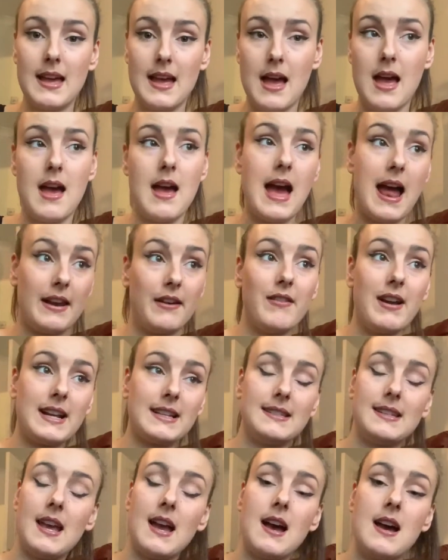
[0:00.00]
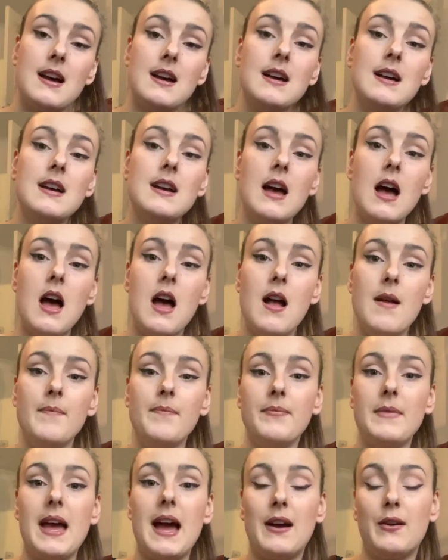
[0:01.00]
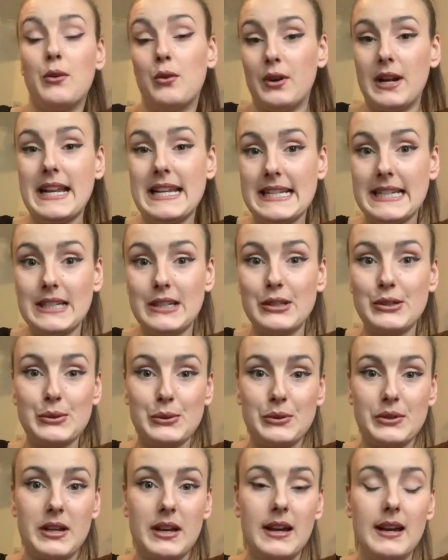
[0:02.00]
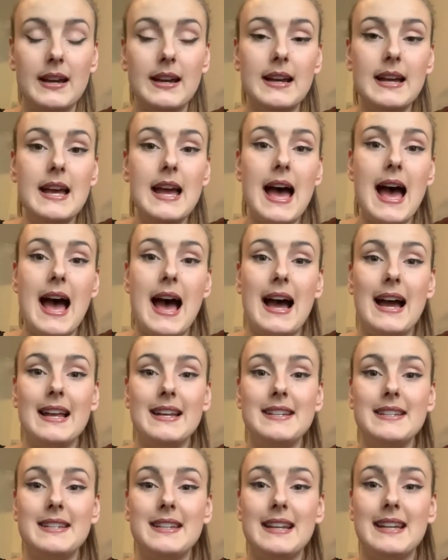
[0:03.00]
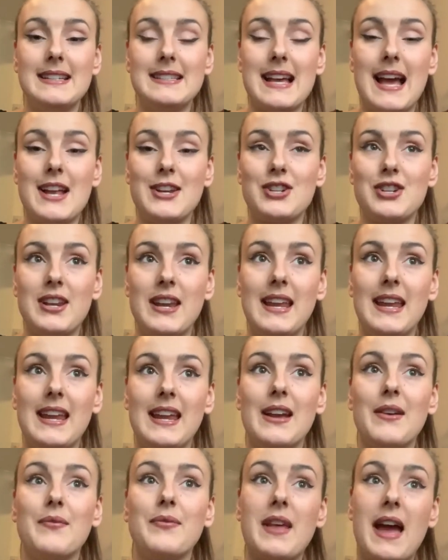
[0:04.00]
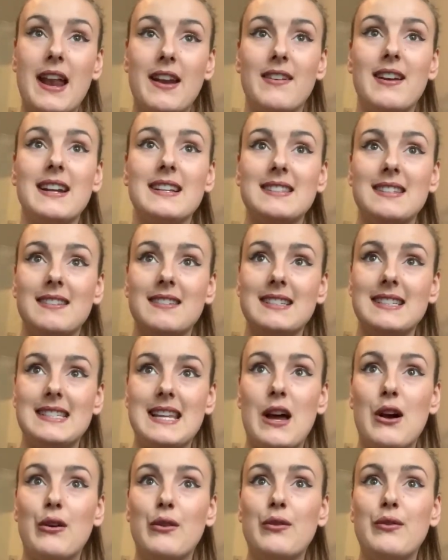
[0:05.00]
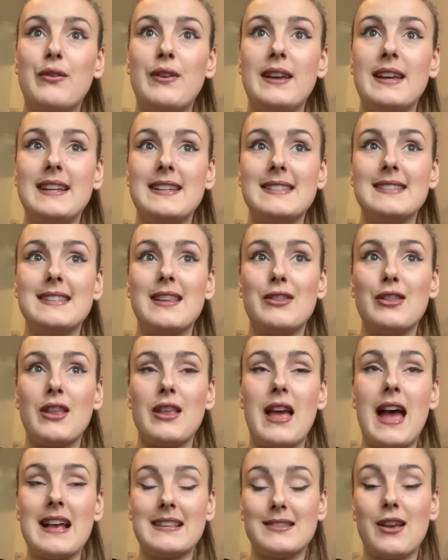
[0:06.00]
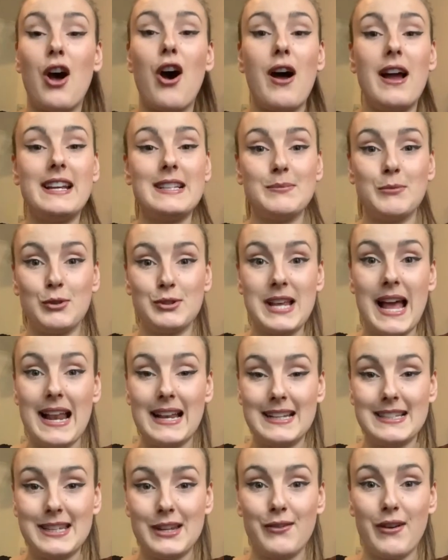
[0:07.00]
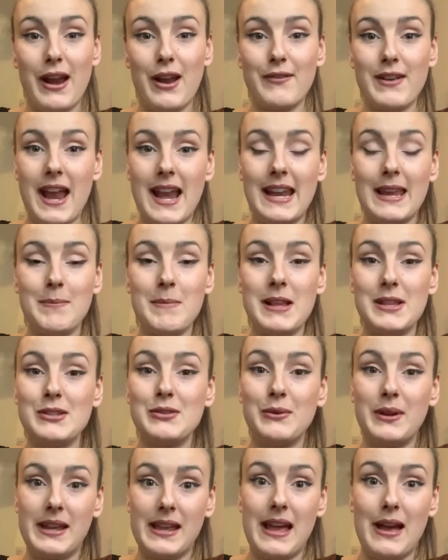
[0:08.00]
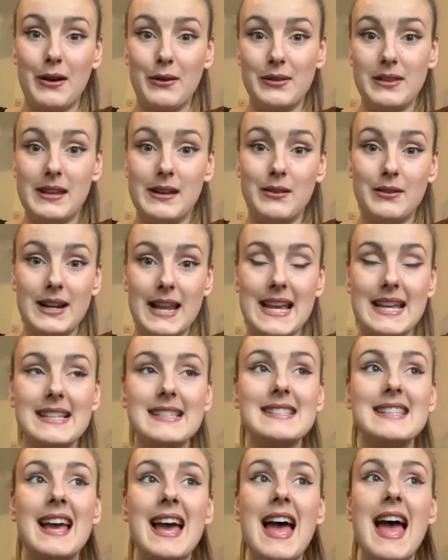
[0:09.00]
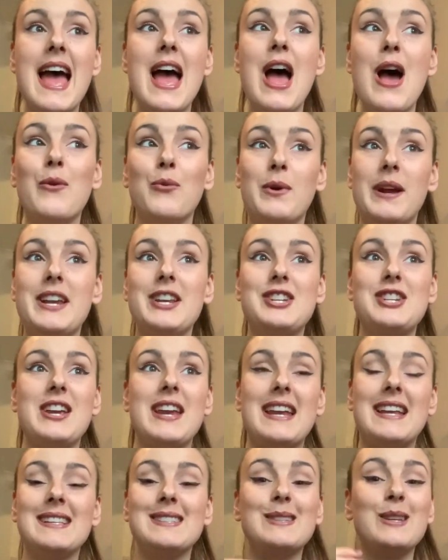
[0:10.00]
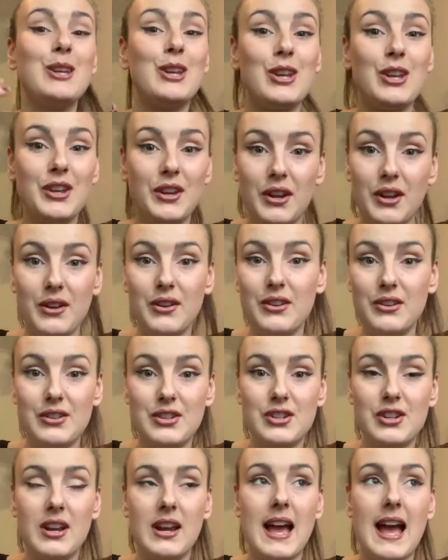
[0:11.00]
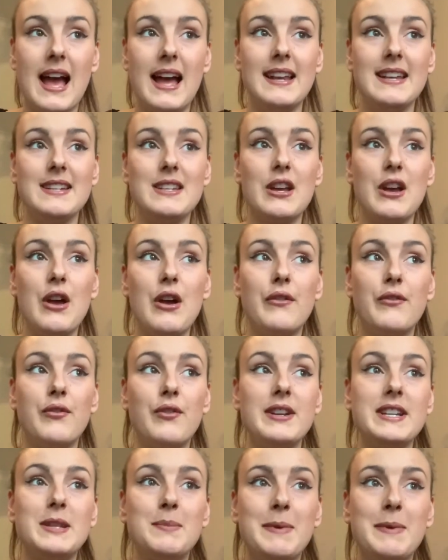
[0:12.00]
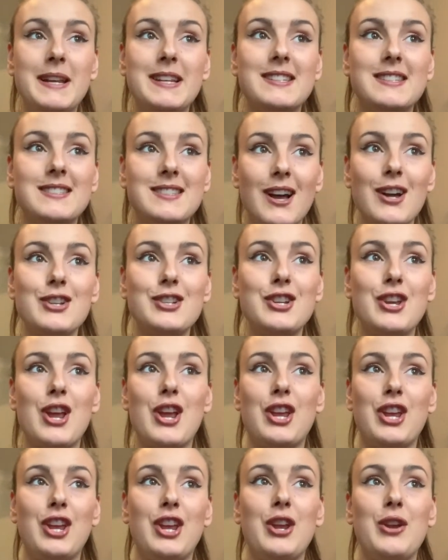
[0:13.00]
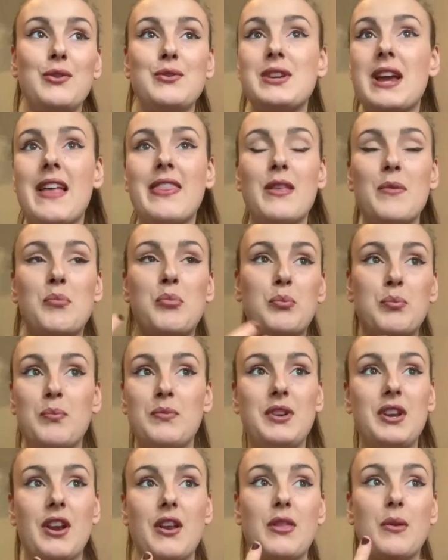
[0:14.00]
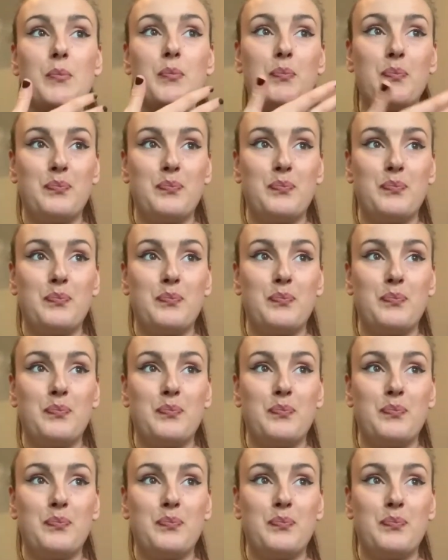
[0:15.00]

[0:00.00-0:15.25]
uh, anorexia um, or an eating disorder. And it's actually anorexia itself is has the highest mortality rate of any mental health illness, which is huge. And for it to be such a huge and the you know the